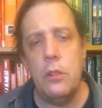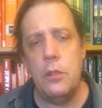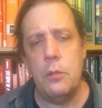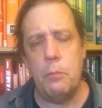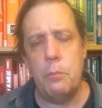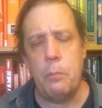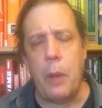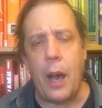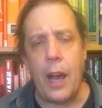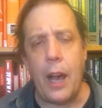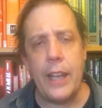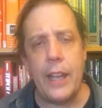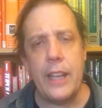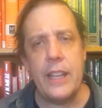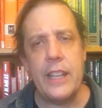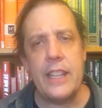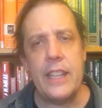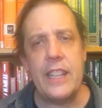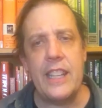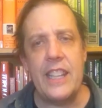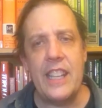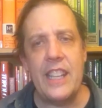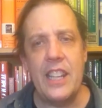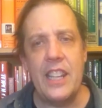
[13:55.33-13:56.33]

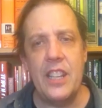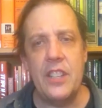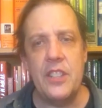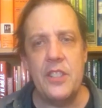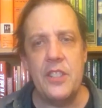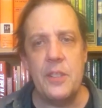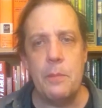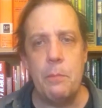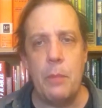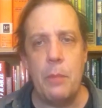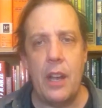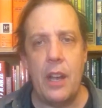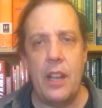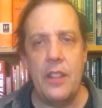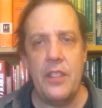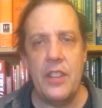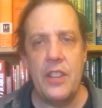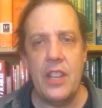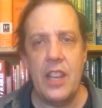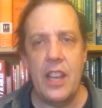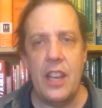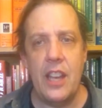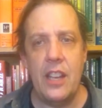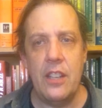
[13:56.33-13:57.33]
piety is by
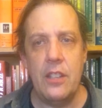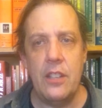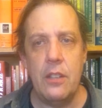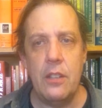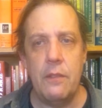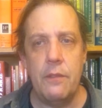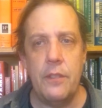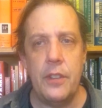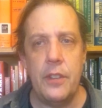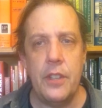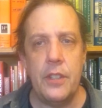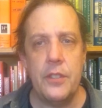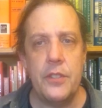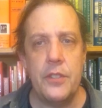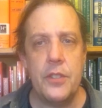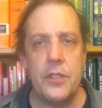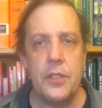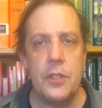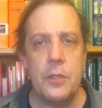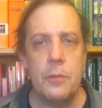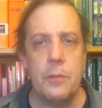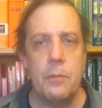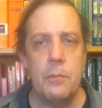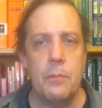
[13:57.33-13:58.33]
the end of this.